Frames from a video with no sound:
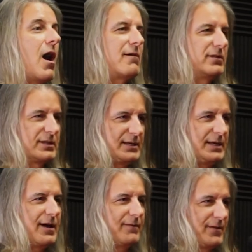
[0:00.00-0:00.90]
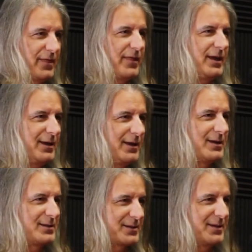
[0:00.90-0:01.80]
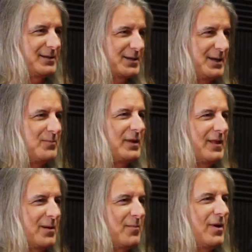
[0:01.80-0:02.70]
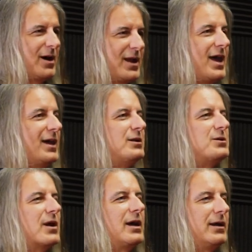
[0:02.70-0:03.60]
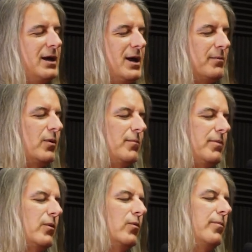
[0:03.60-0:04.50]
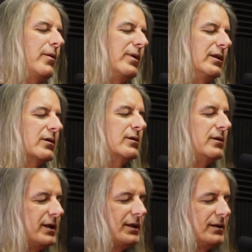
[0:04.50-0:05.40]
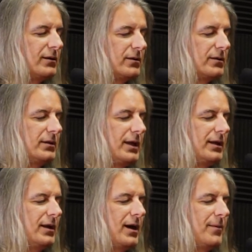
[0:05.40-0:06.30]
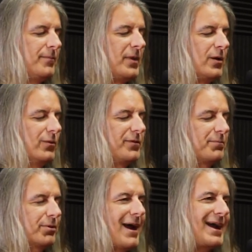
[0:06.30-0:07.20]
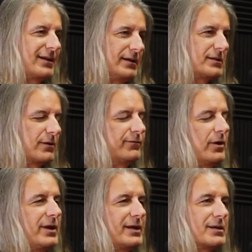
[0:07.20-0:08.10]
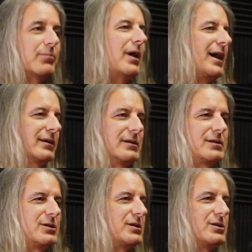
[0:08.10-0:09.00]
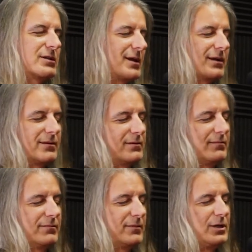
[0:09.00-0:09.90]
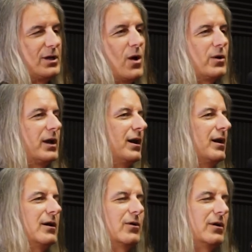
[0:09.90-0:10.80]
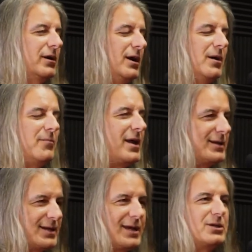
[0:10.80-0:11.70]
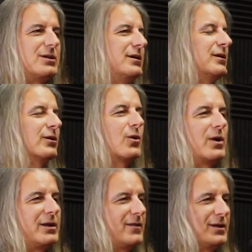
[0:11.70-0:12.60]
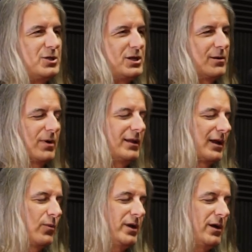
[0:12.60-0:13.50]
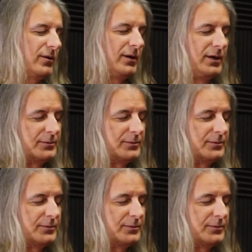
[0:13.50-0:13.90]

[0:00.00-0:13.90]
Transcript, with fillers: novelty of the thing is, is keeping them on edge, right? Yeah, exactly. But, but, but we learned that that um, with practice. So floating is a practice, mm -hmm. just just like similar to like a meditation, or, or meditation, mm -hmm. or going to the gym, right? Like we don't